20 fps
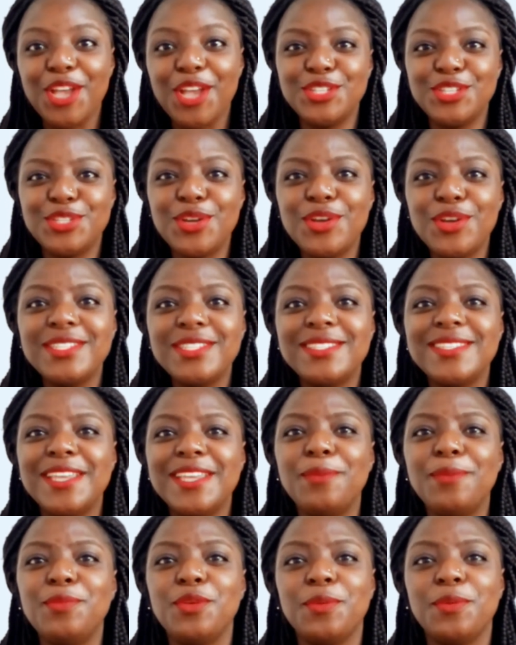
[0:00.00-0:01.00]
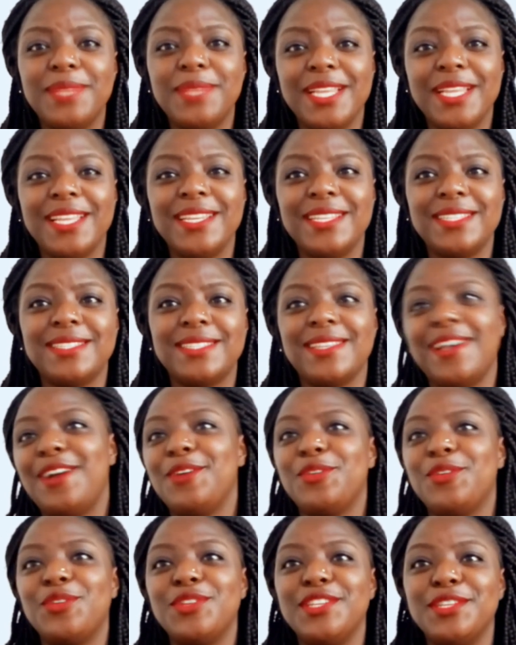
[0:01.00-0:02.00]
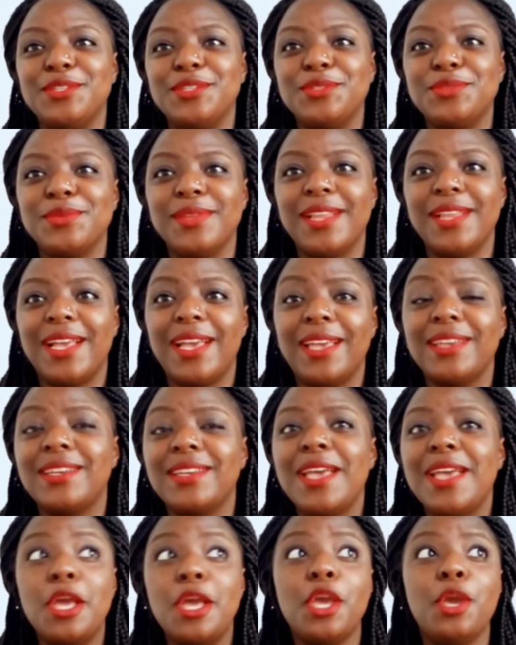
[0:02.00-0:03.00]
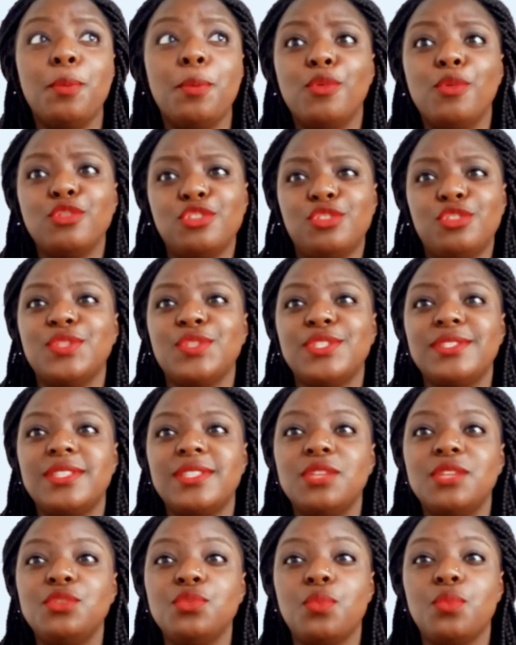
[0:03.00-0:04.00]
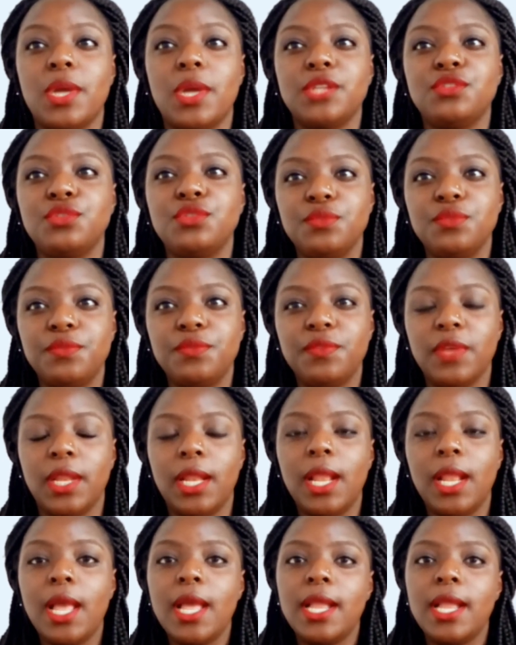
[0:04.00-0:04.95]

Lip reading: don't name your playlist according to like emotions that you want to feel.